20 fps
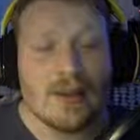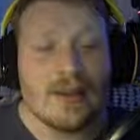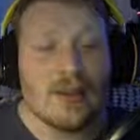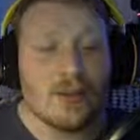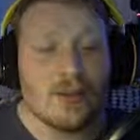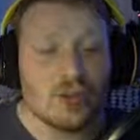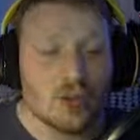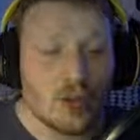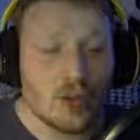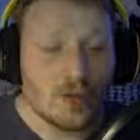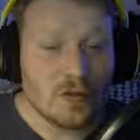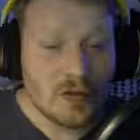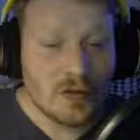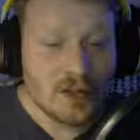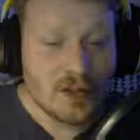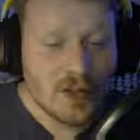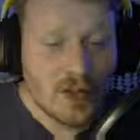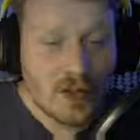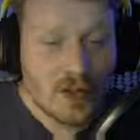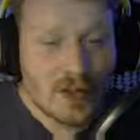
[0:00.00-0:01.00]
Toughness
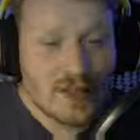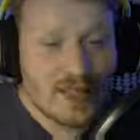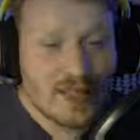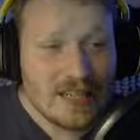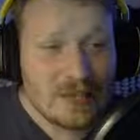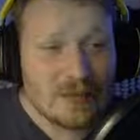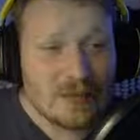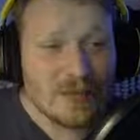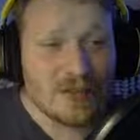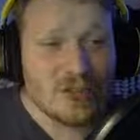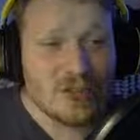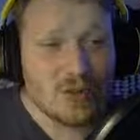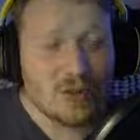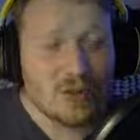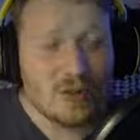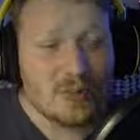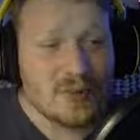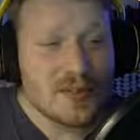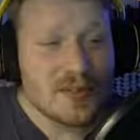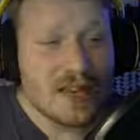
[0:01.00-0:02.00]
13 with a 2-up
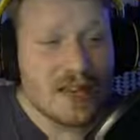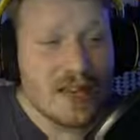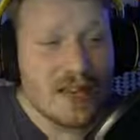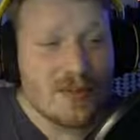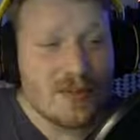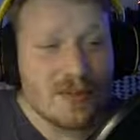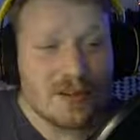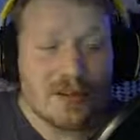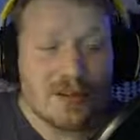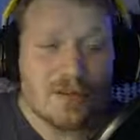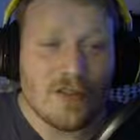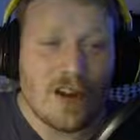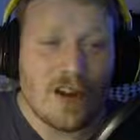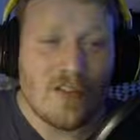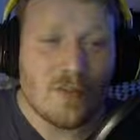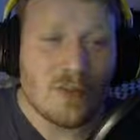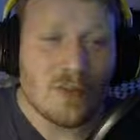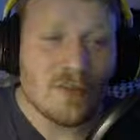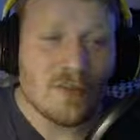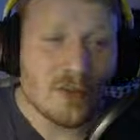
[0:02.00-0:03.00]
save and a 5-up
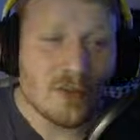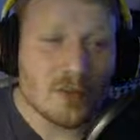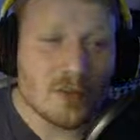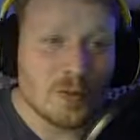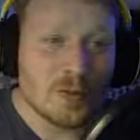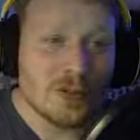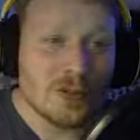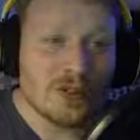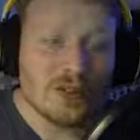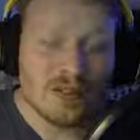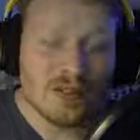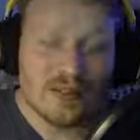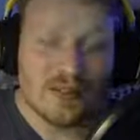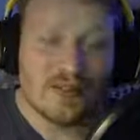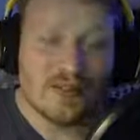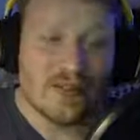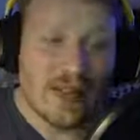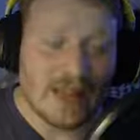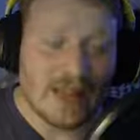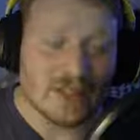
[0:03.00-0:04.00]
invulnerable.
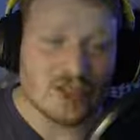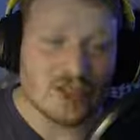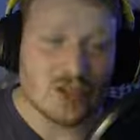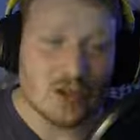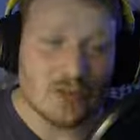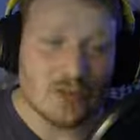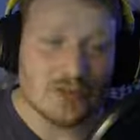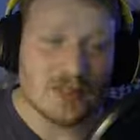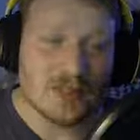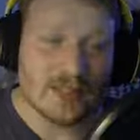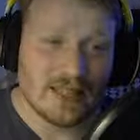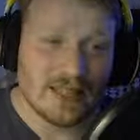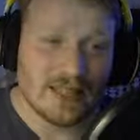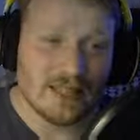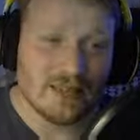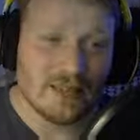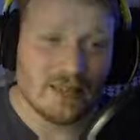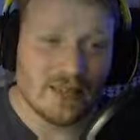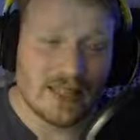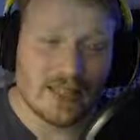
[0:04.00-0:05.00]
That's tough to kill.
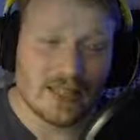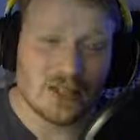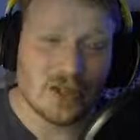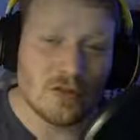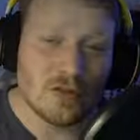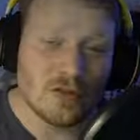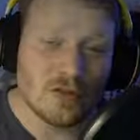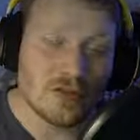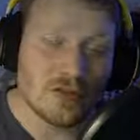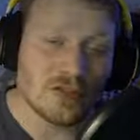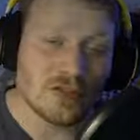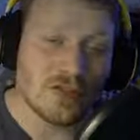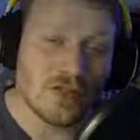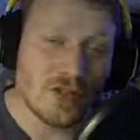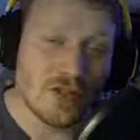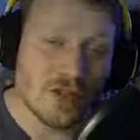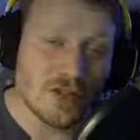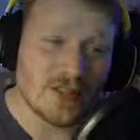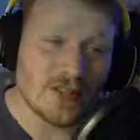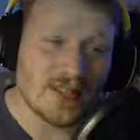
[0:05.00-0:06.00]
Like, toughness
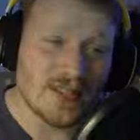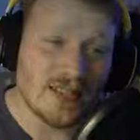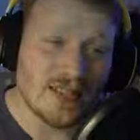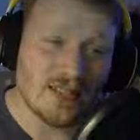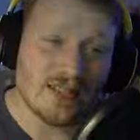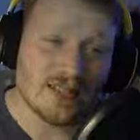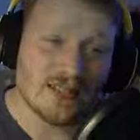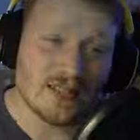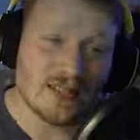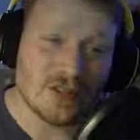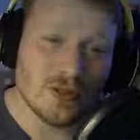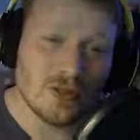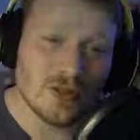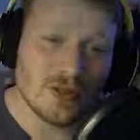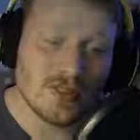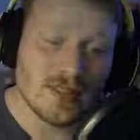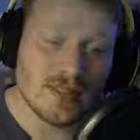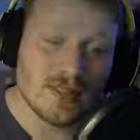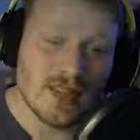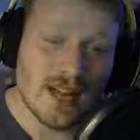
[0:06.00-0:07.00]
13 is nuts.
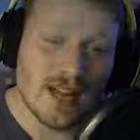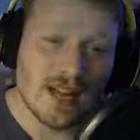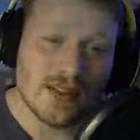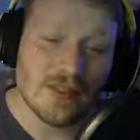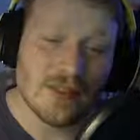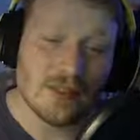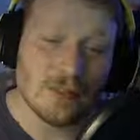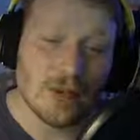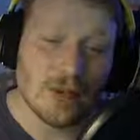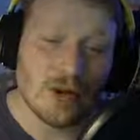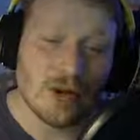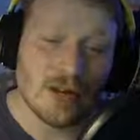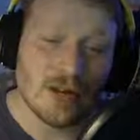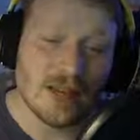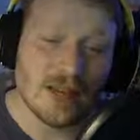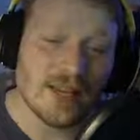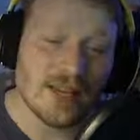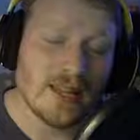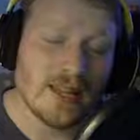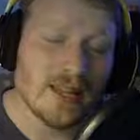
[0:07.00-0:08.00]
It's higher than
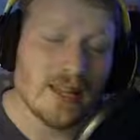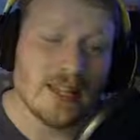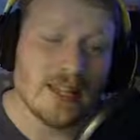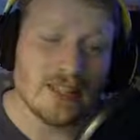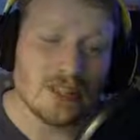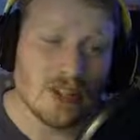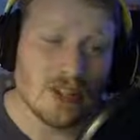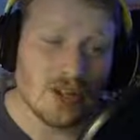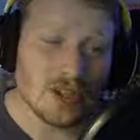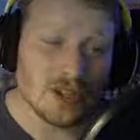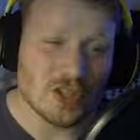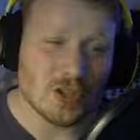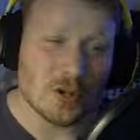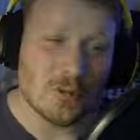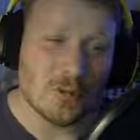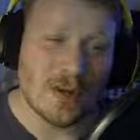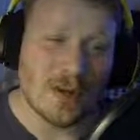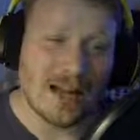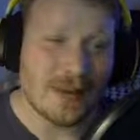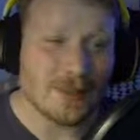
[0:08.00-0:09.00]
Morty. He's got a 2-up
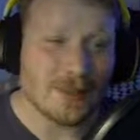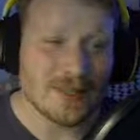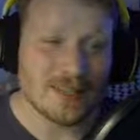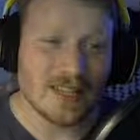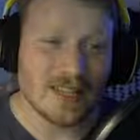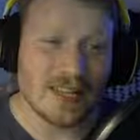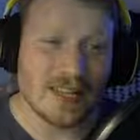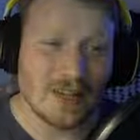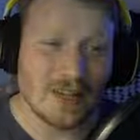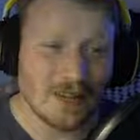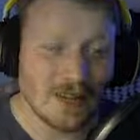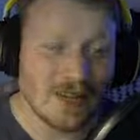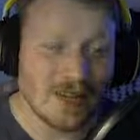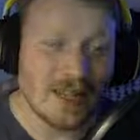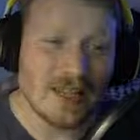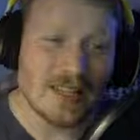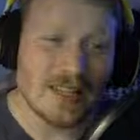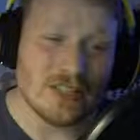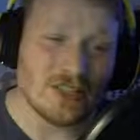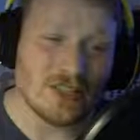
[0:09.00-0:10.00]
armor save.
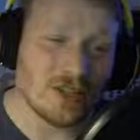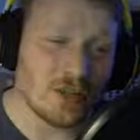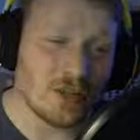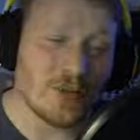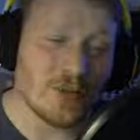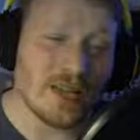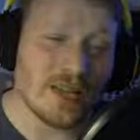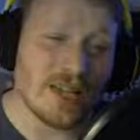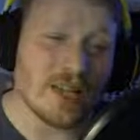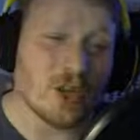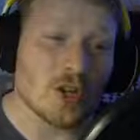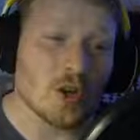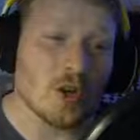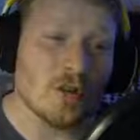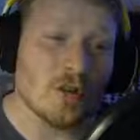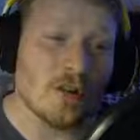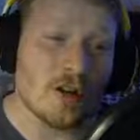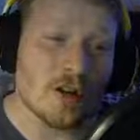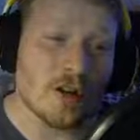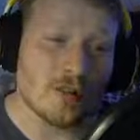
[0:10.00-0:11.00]
He's going to be getting
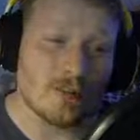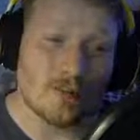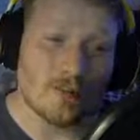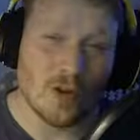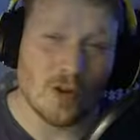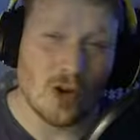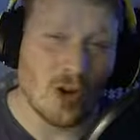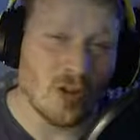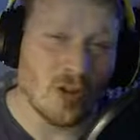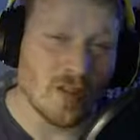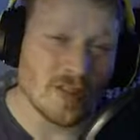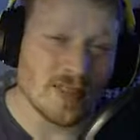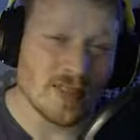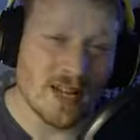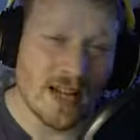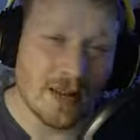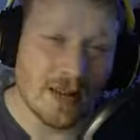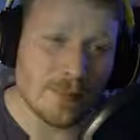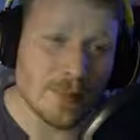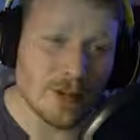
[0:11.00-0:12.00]
cover all the
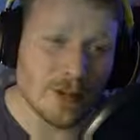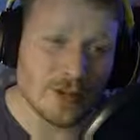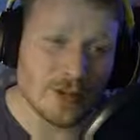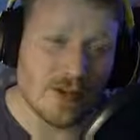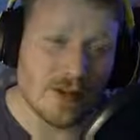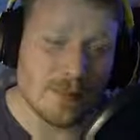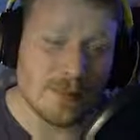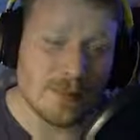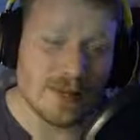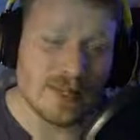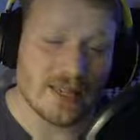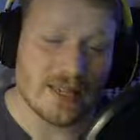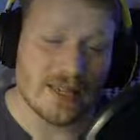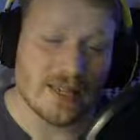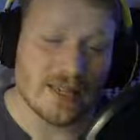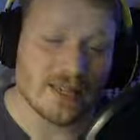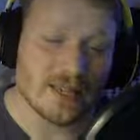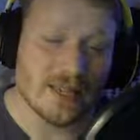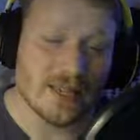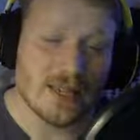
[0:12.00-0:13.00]
time because of how big he
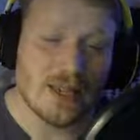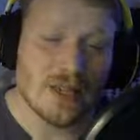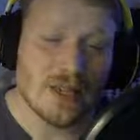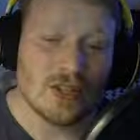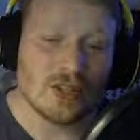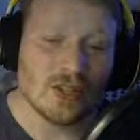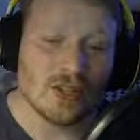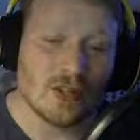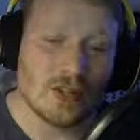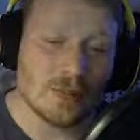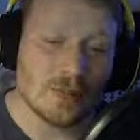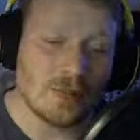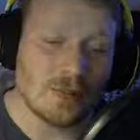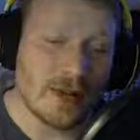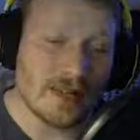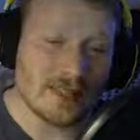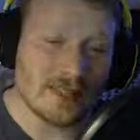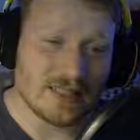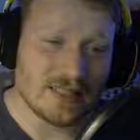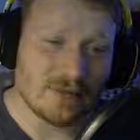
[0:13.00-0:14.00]
is. So he's
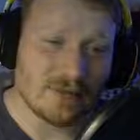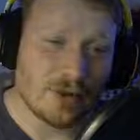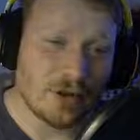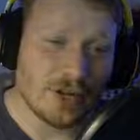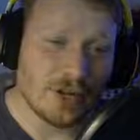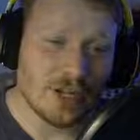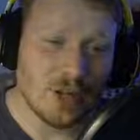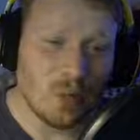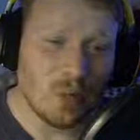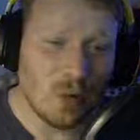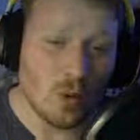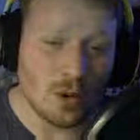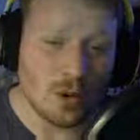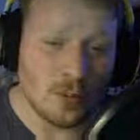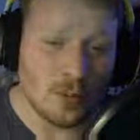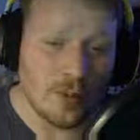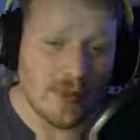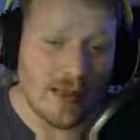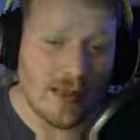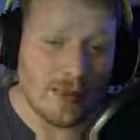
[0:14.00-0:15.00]
basically rocking a 1-up at
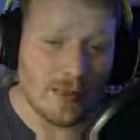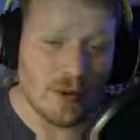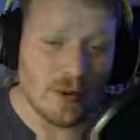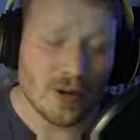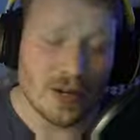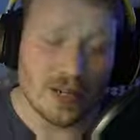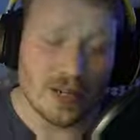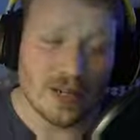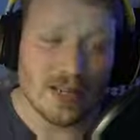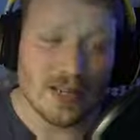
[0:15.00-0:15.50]
that point.